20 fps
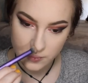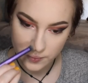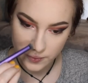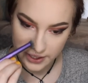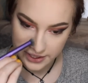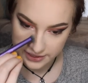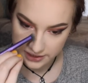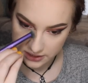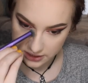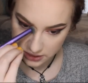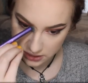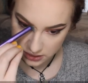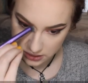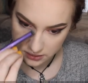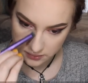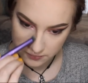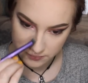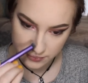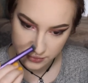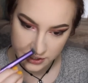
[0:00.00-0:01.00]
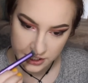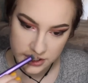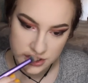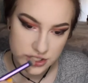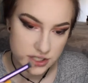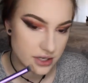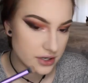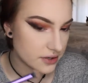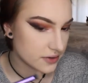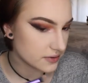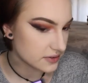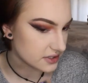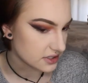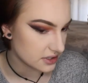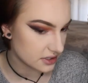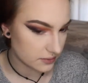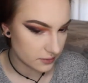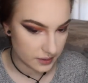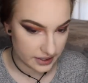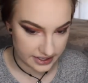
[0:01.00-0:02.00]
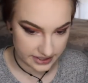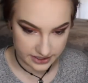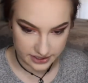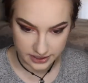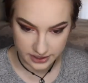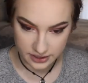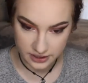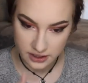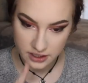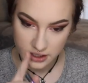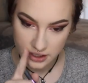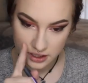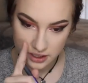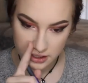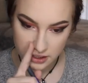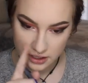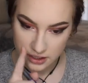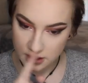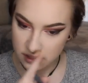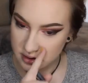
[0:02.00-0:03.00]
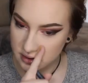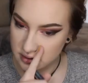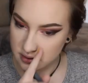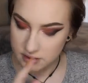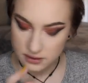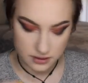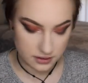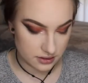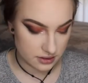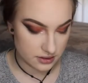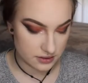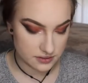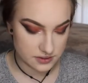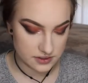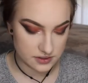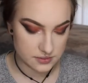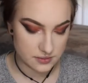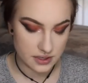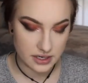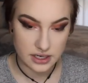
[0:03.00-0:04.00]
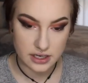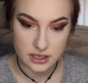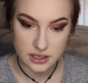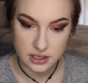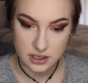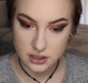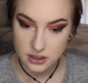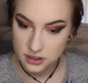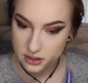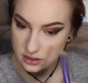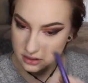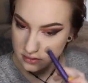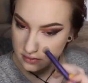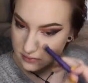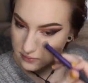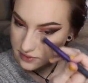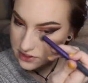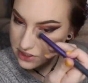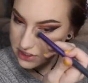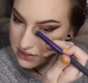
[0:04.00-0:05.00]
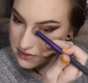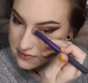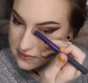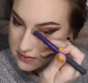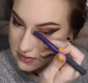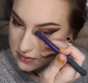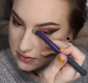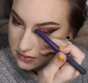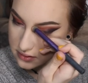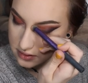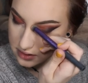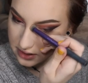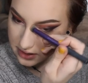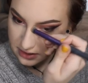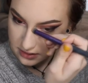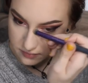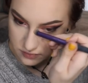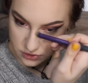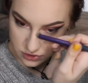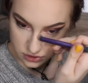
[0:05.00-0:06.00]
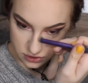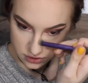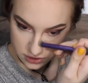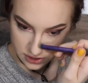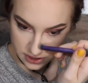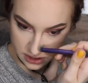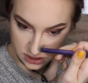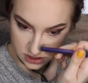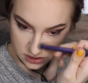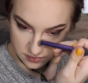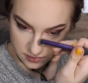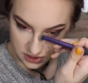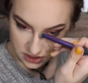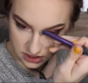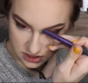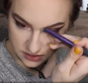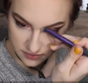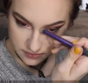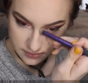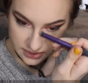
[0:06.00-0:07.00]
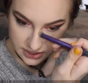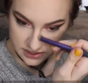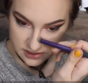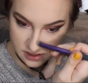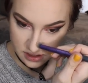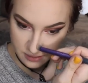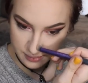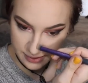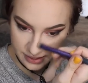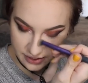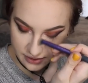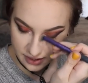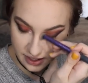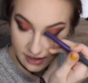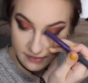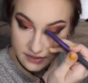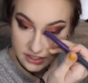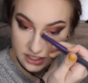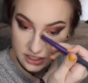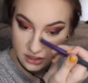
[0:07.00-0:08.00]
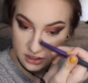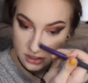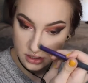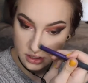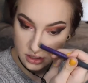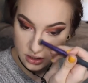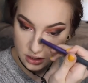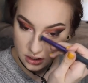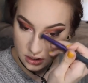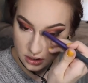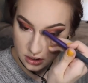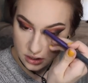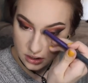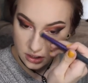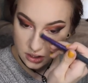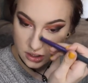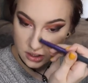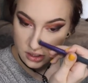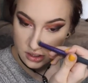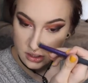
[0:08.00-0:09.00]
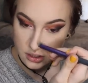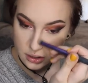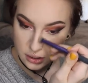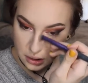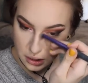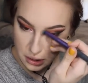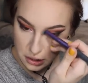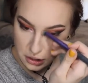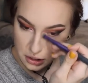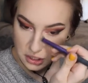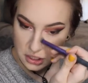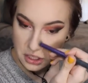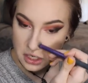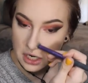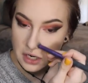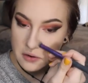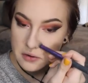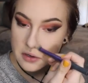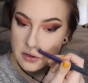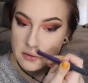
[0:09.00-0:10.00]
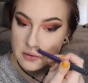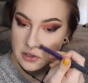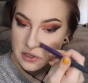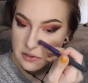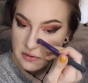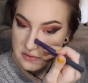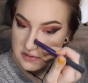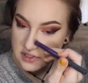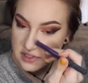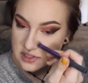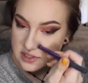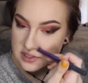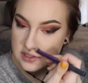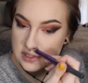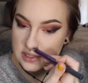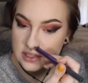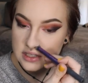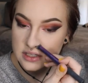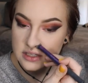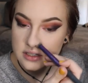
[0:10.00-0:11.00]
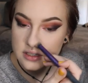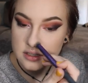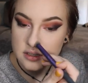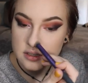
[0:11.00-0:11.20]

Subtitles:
wider bridge nose and the wider noses right here, which is kind of strange because everybody's all about having the narrow noses and the